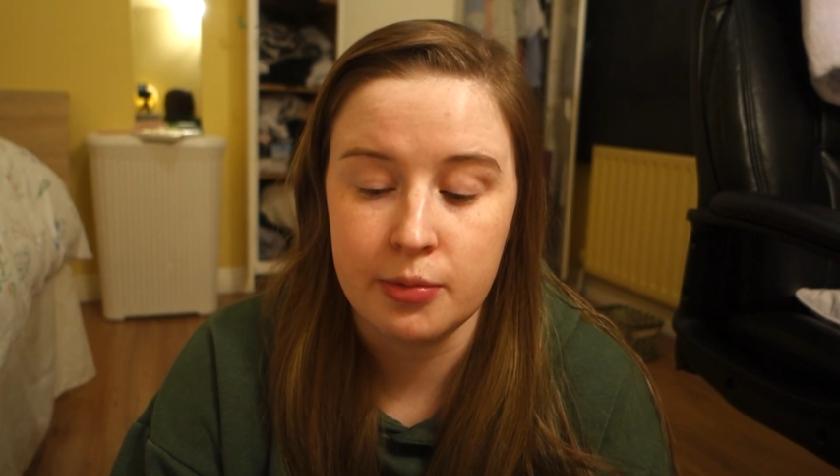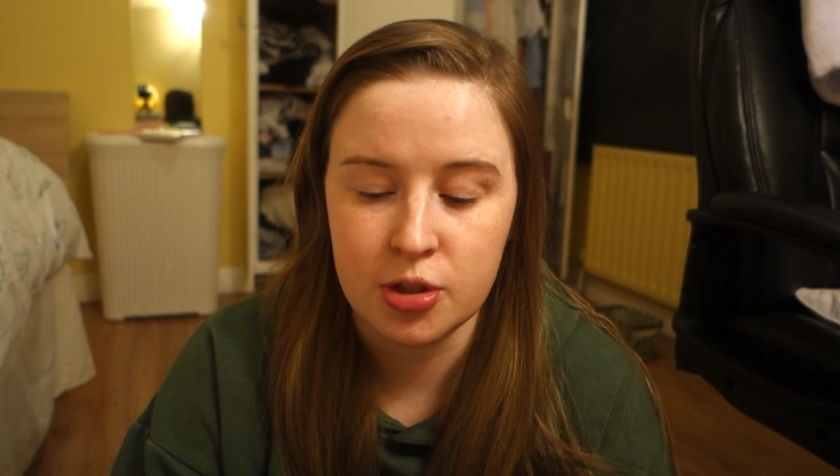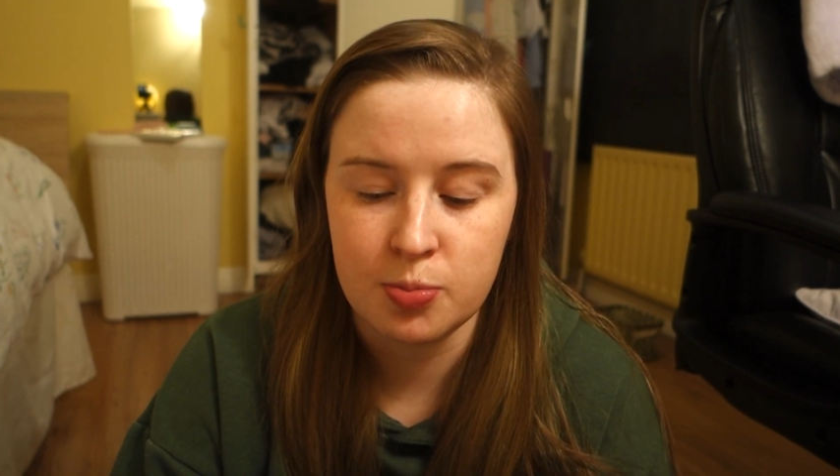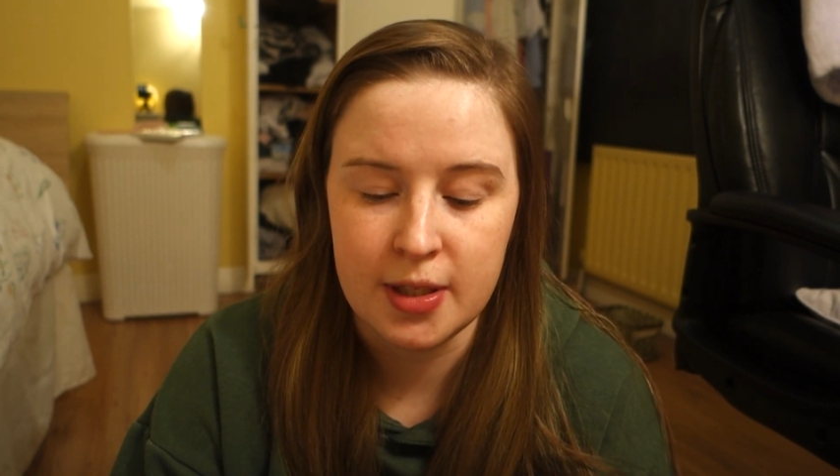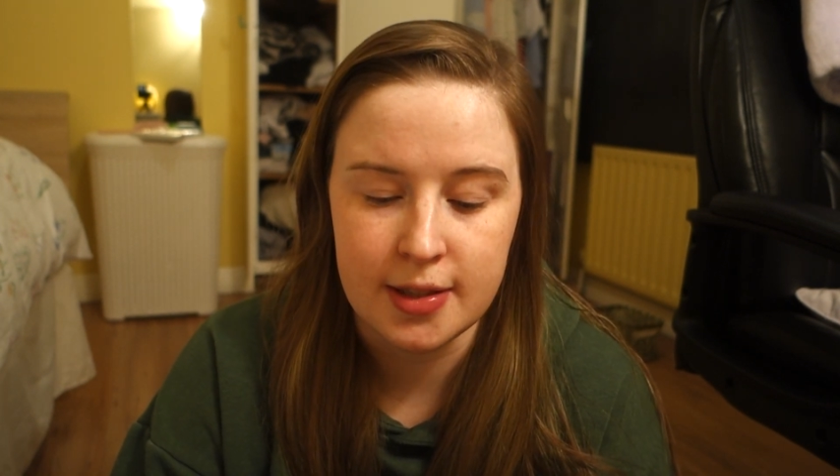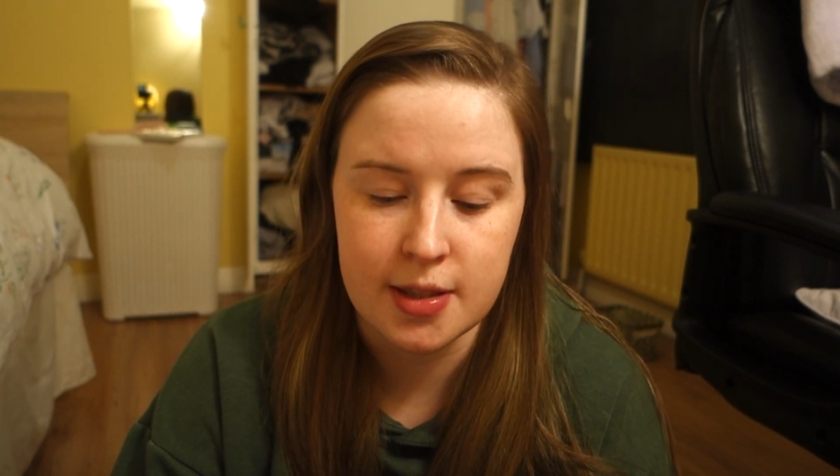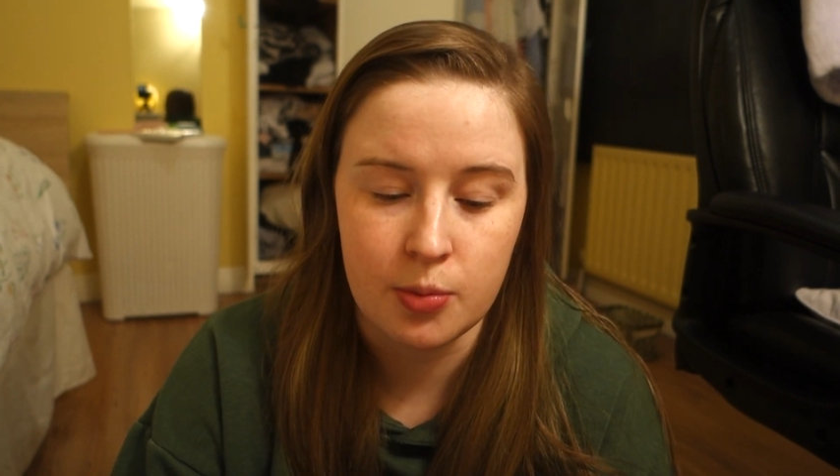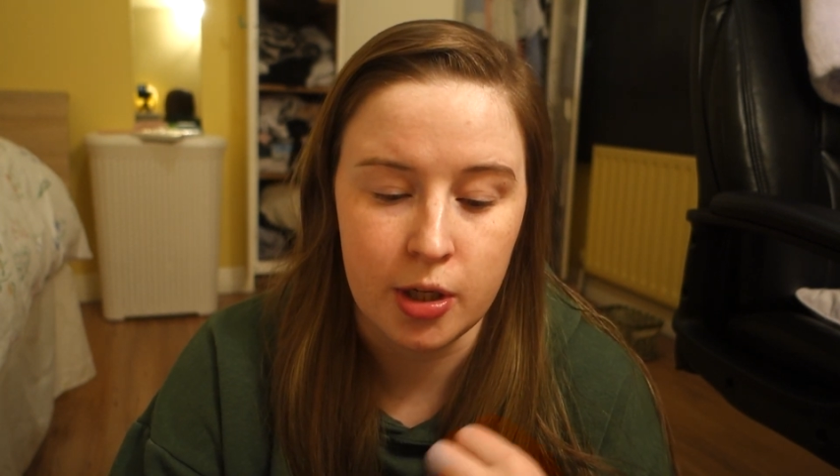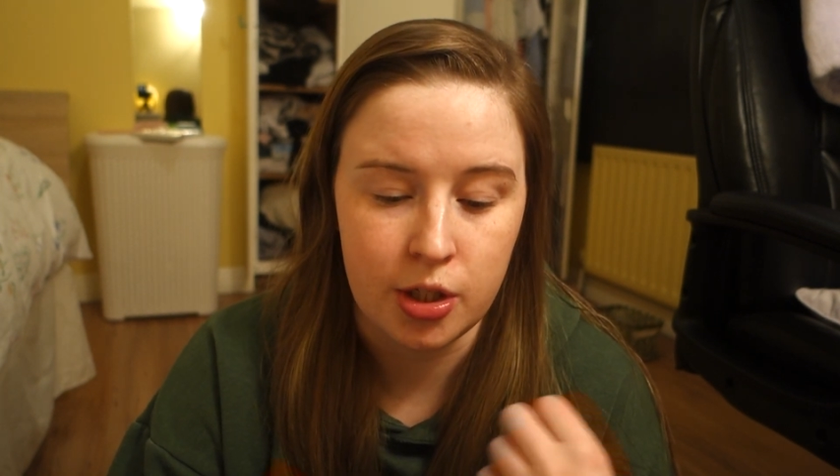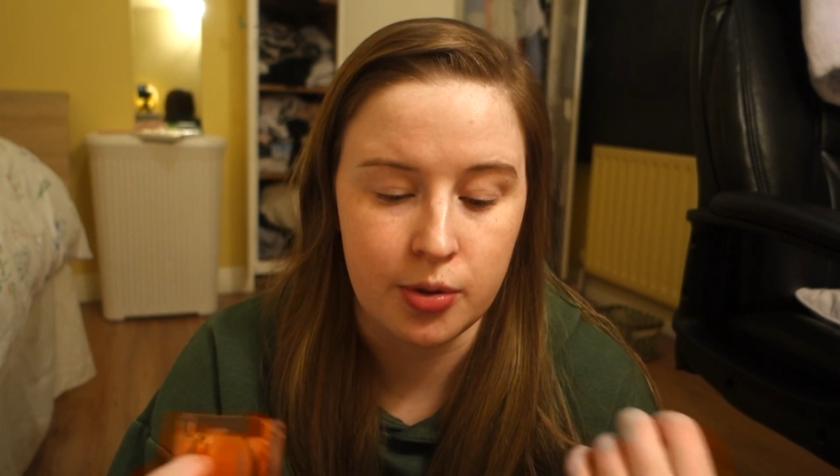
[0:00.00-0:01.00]
which means that
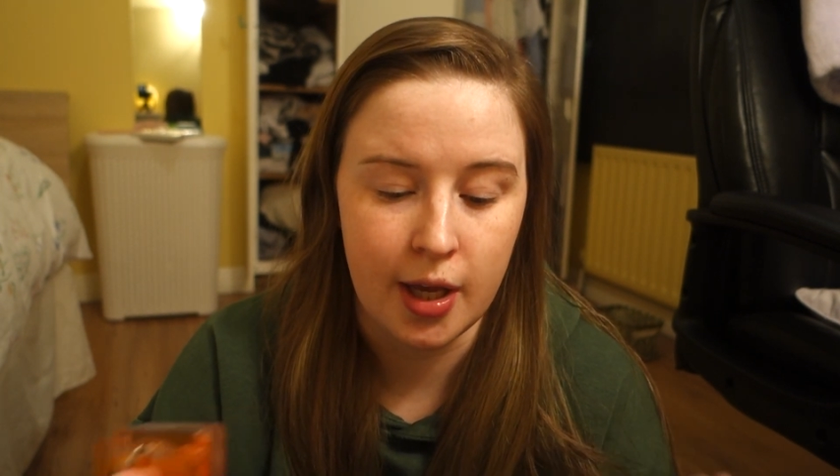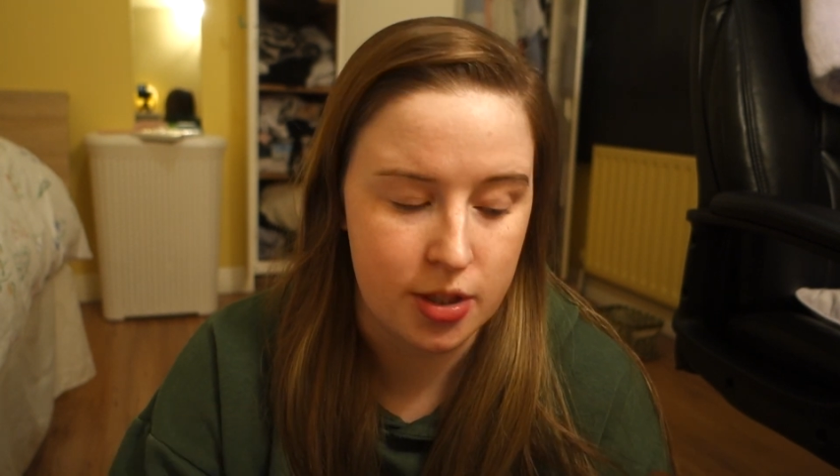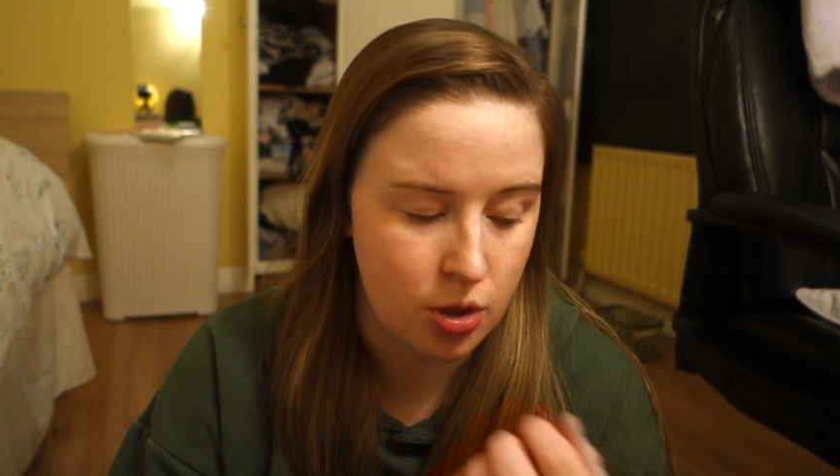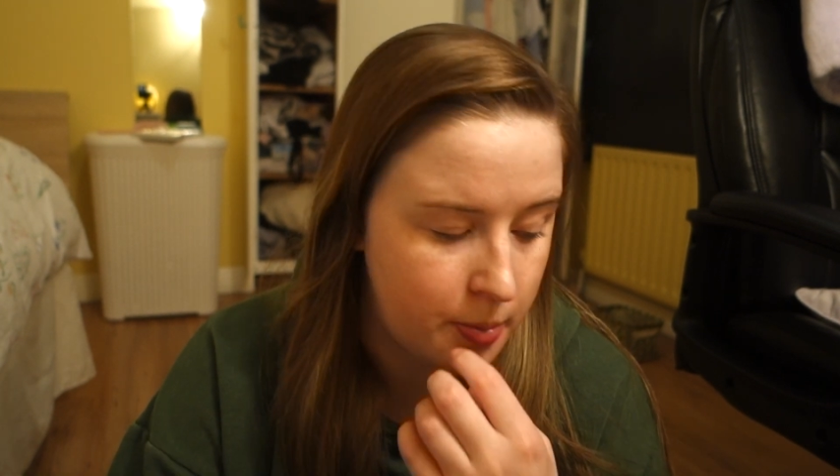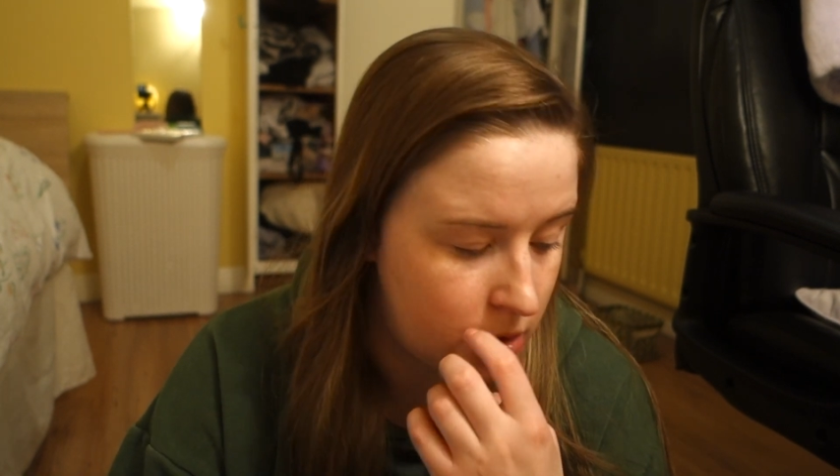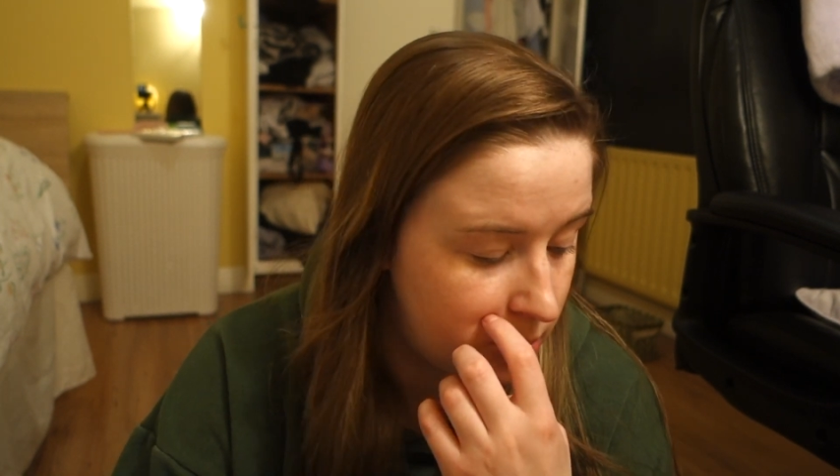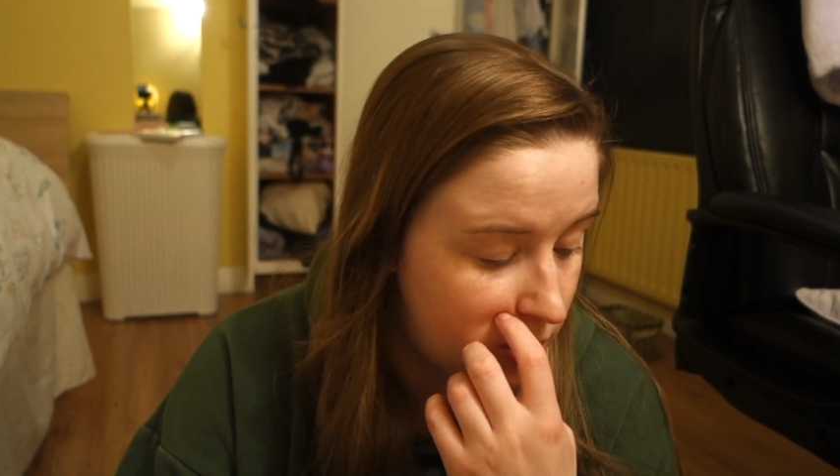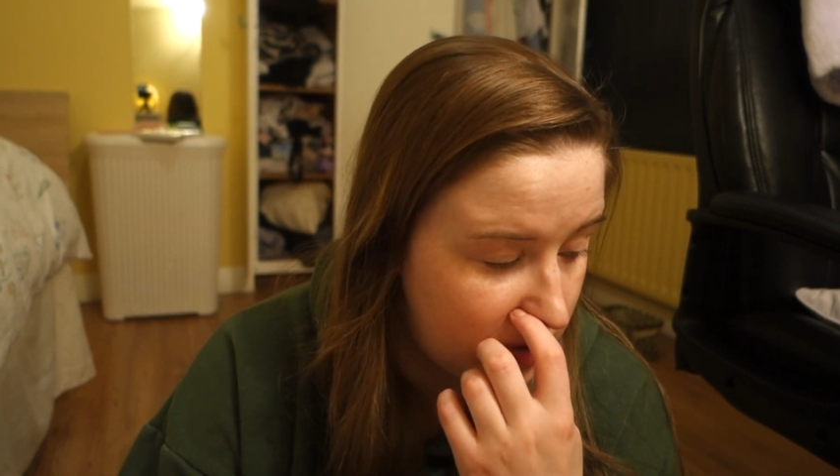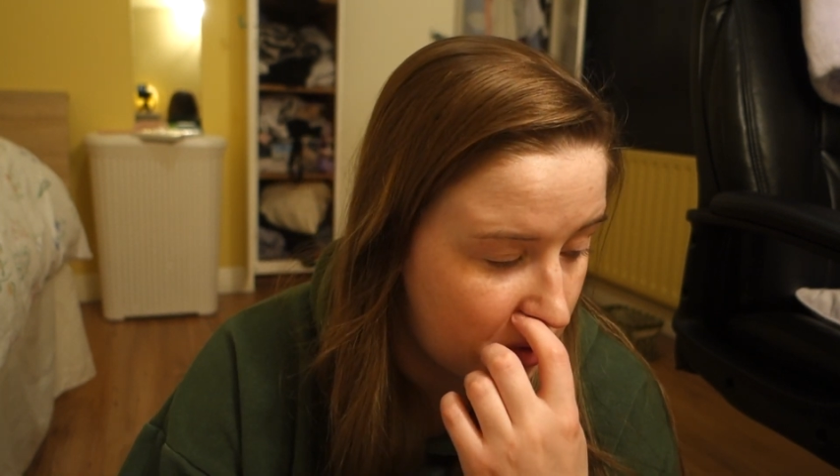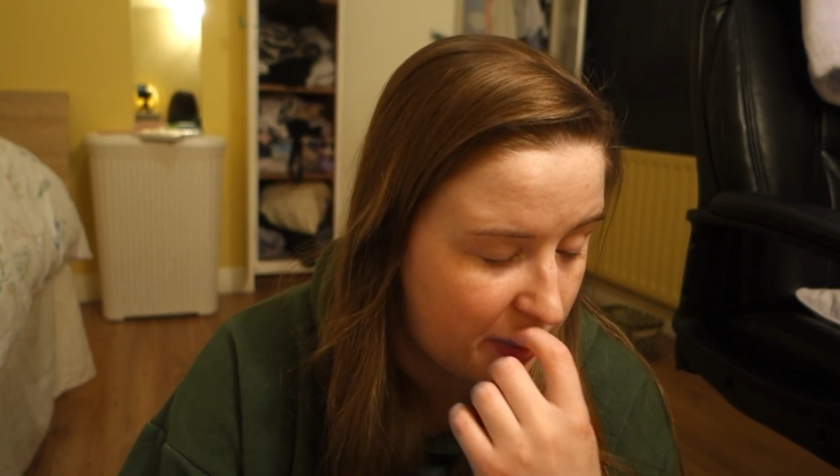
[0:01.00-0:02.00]
when you get up and you're
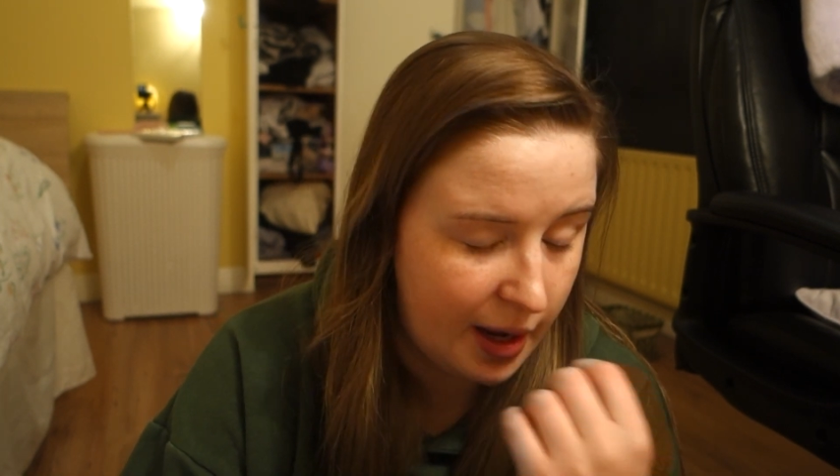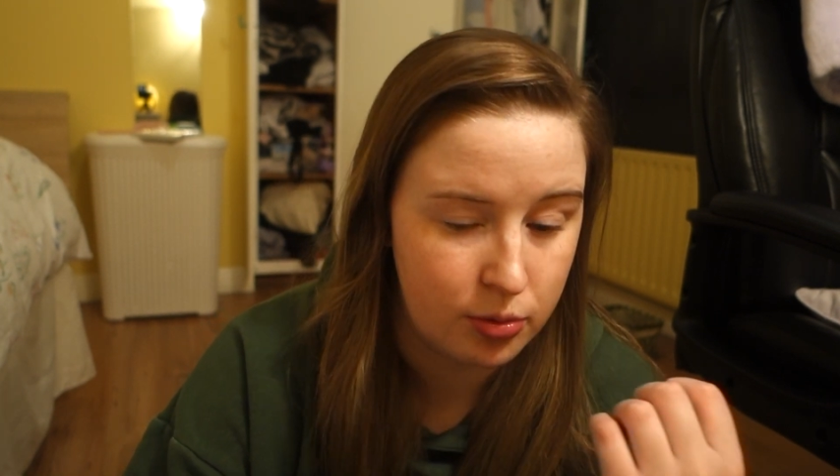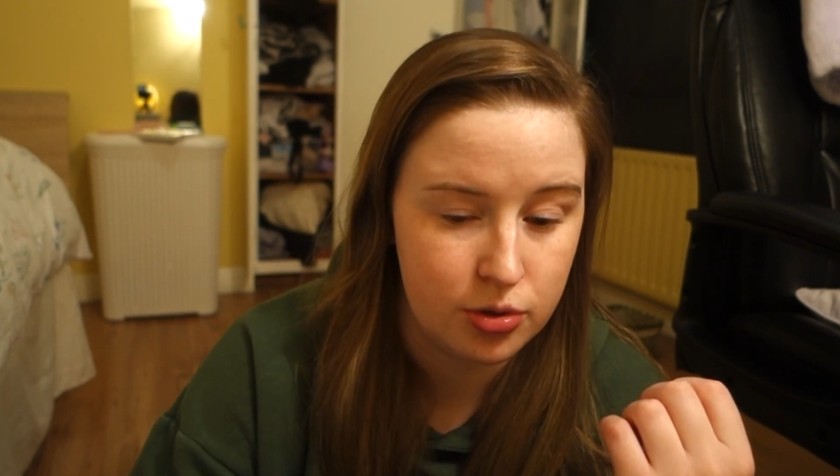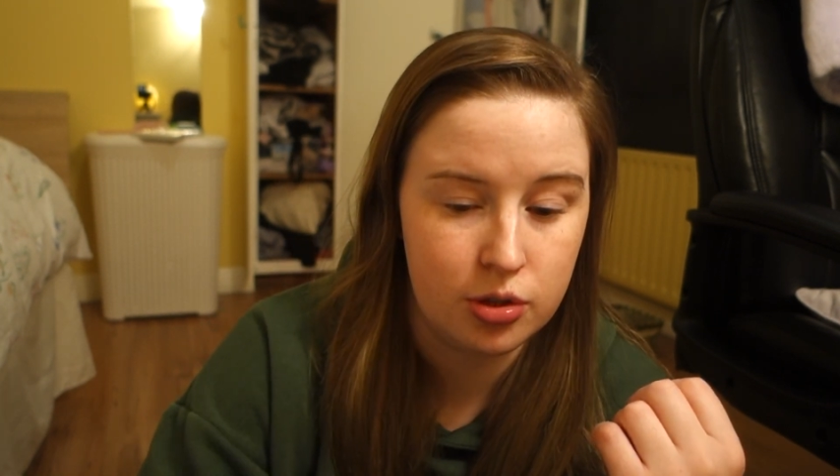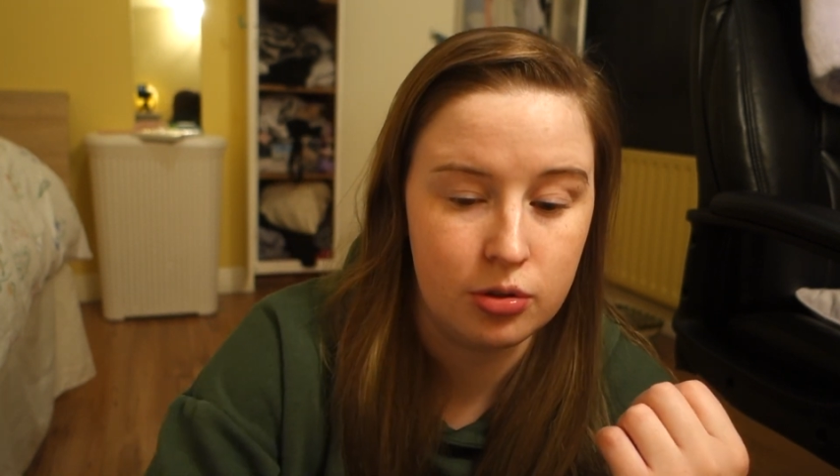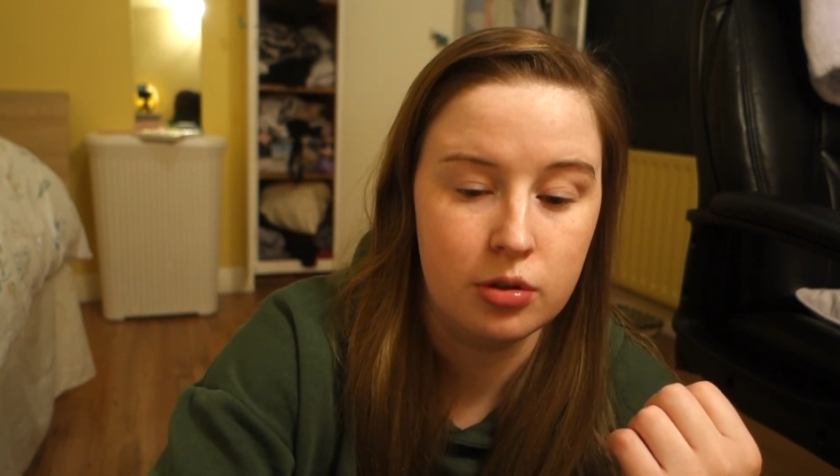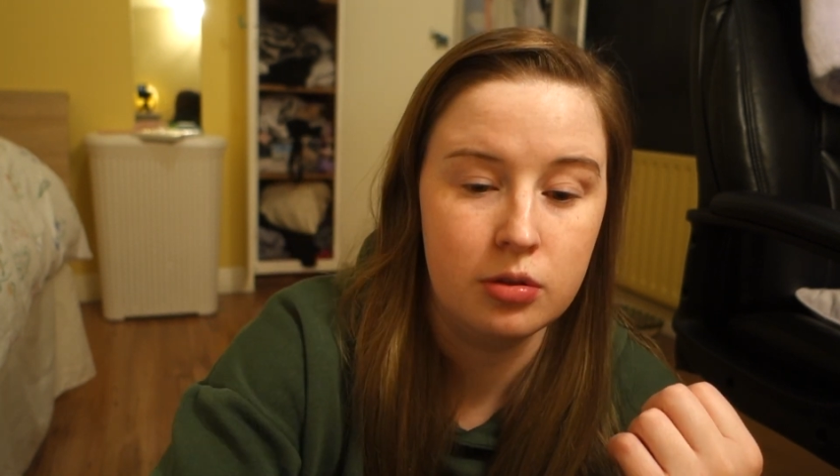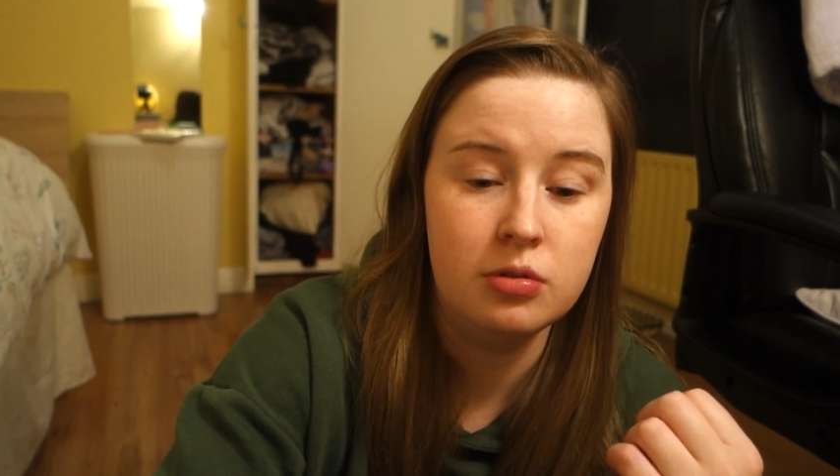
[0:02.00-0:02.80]
moving around, you're